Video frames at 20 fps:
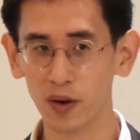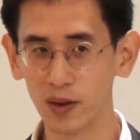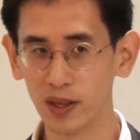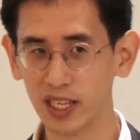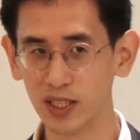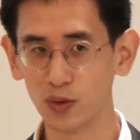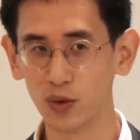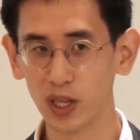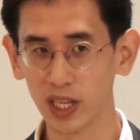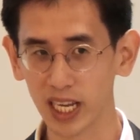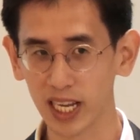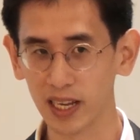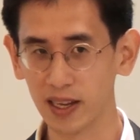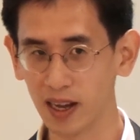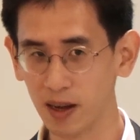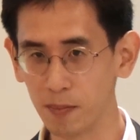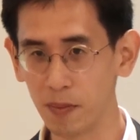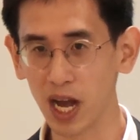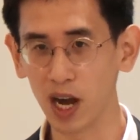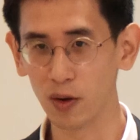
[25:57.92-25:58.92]
it's really
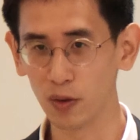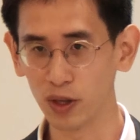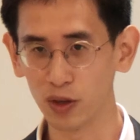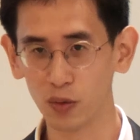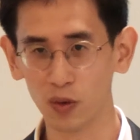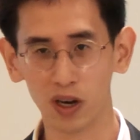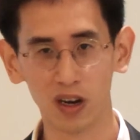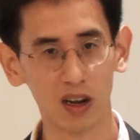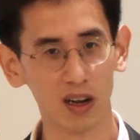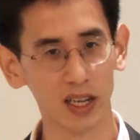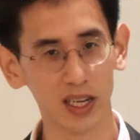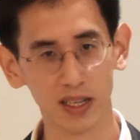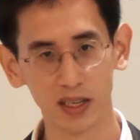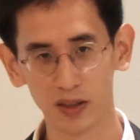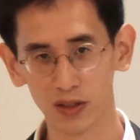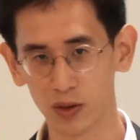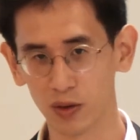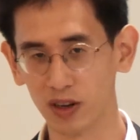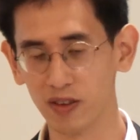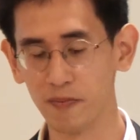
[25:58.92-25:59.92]
about you all and
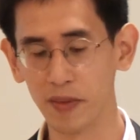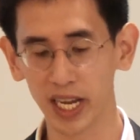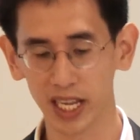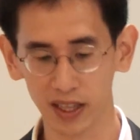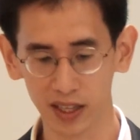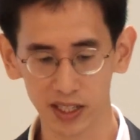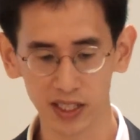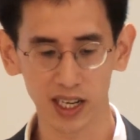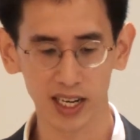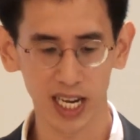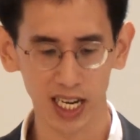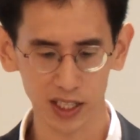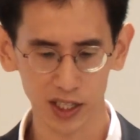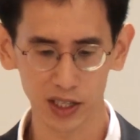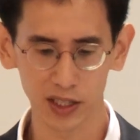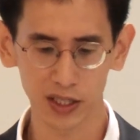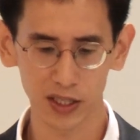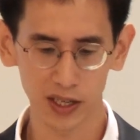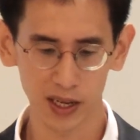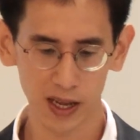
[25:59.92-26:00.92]
sort of making these
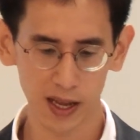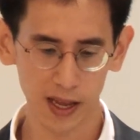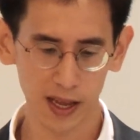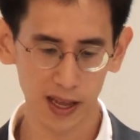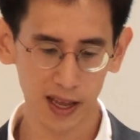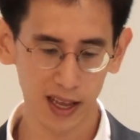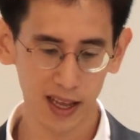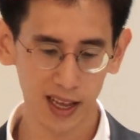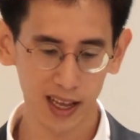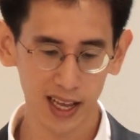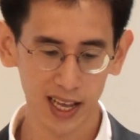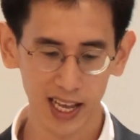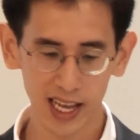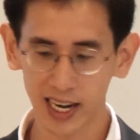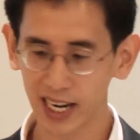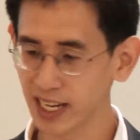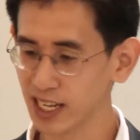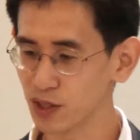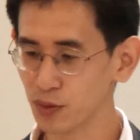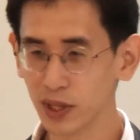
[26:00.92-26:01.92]
connections. And
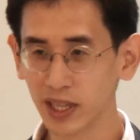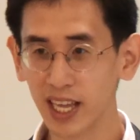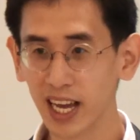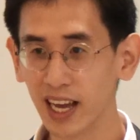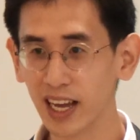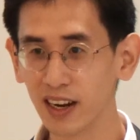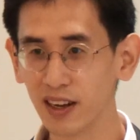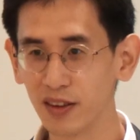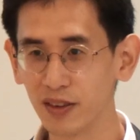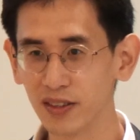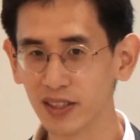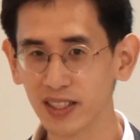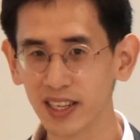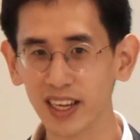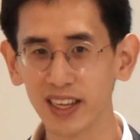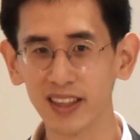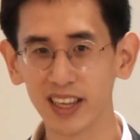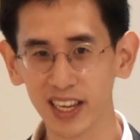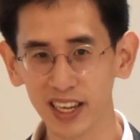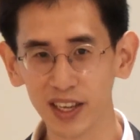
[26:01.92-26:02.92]
I guess with that, I'll
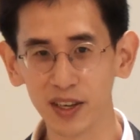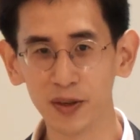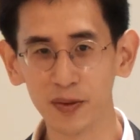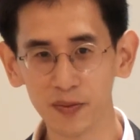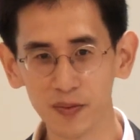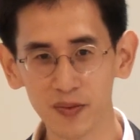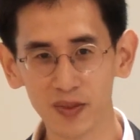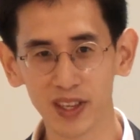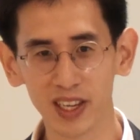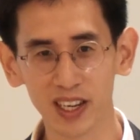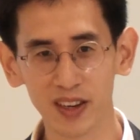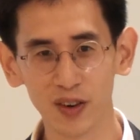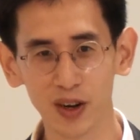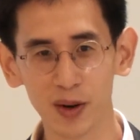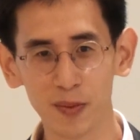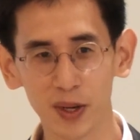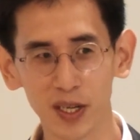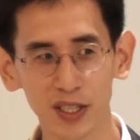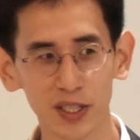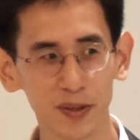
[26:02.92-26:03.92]
say thank you. Thank you
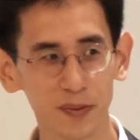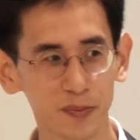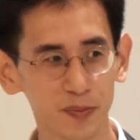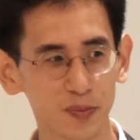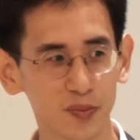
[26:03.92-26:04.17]
very much.